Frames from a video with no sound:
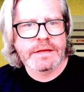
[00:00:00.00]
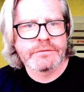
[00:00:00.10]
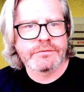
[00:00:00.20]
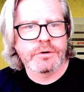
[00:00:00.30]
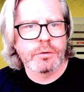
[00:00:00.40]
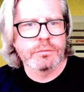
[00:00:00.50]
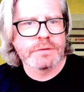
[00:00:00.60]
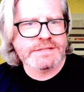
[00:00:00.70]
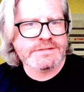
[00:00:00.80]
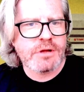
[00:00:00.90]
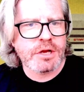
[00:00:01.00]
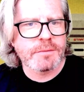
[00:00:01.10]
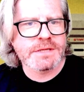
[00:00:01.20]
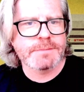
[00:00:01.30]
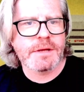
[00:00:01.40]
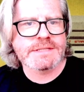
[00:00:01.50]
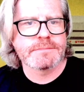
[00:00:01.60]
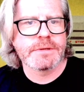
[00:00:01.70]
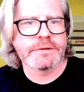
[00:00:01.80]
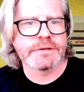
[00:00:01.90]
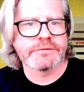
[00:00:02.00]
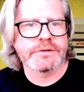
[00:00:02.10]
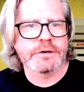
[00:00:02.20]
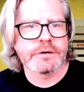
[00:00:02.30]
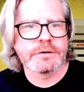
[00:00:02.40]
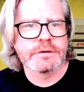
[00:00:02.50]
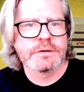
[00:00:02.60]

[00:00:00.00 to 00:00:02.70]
So let's talk about the possibilities here.